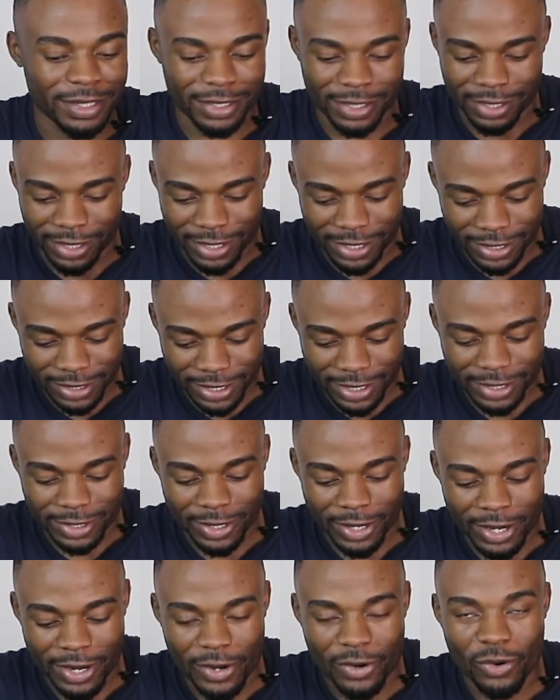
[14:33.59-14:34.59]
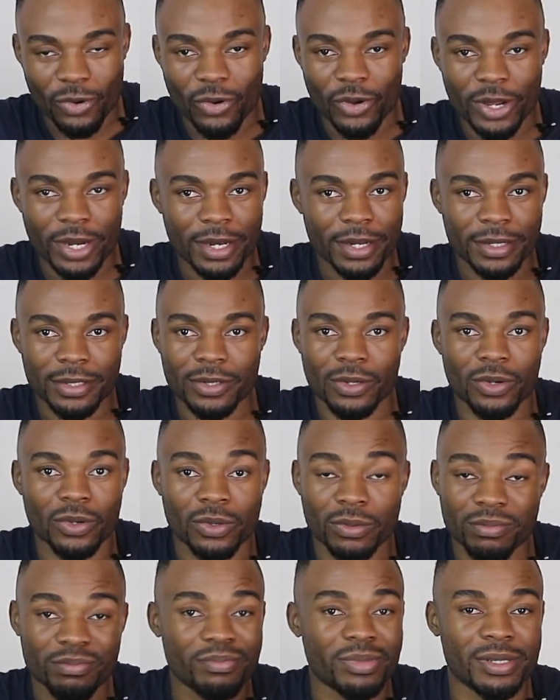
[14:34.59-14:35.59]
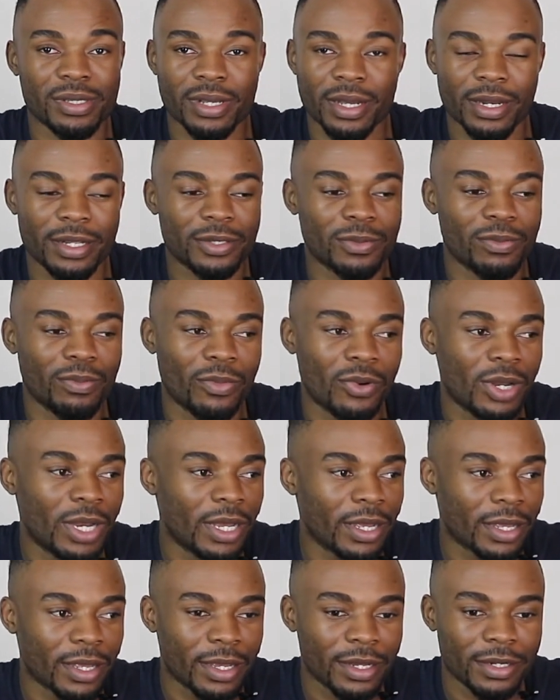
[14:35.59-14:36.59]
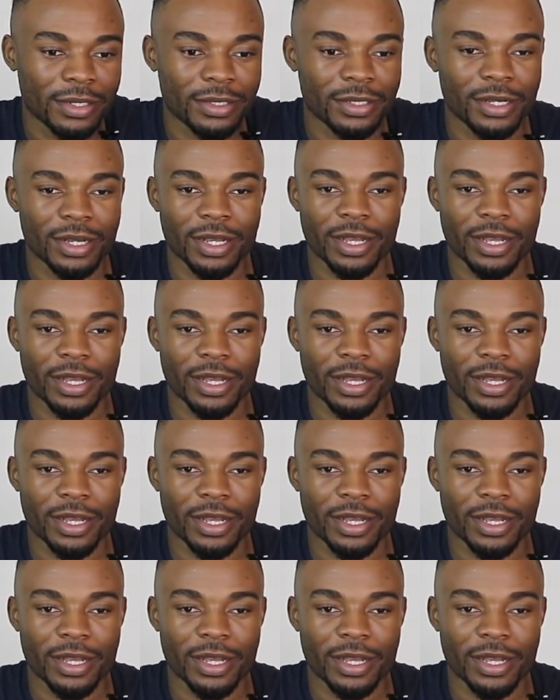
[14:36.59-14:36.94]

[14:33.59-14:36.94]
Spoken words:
This has Android, so basically it's more like an